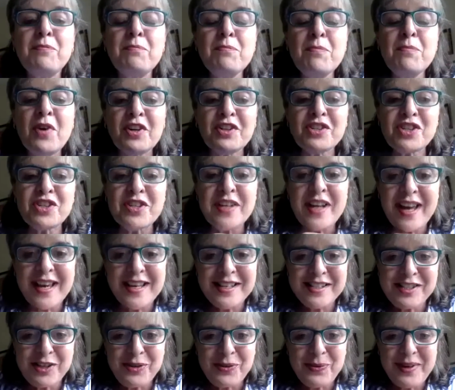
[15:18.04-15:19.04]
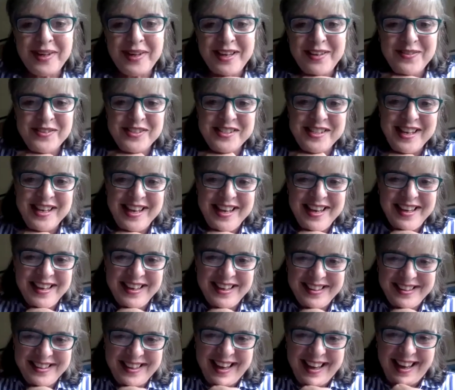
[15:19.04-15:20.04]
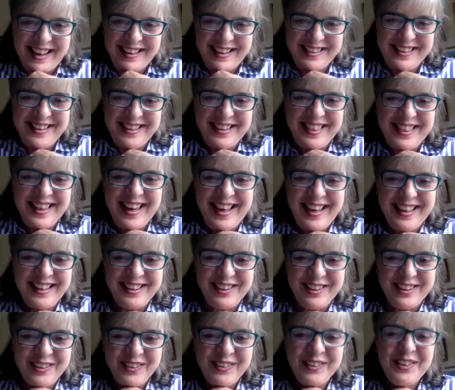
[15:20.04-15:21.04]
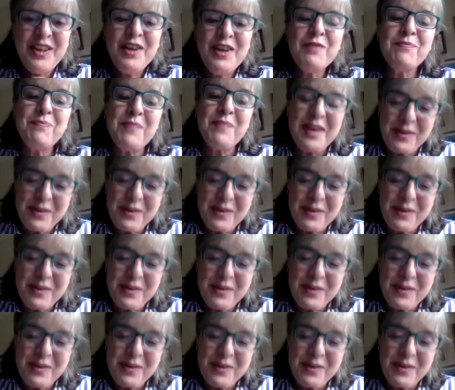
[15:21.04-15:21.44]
much nicer way of saying it, Kathy. Thank you. Be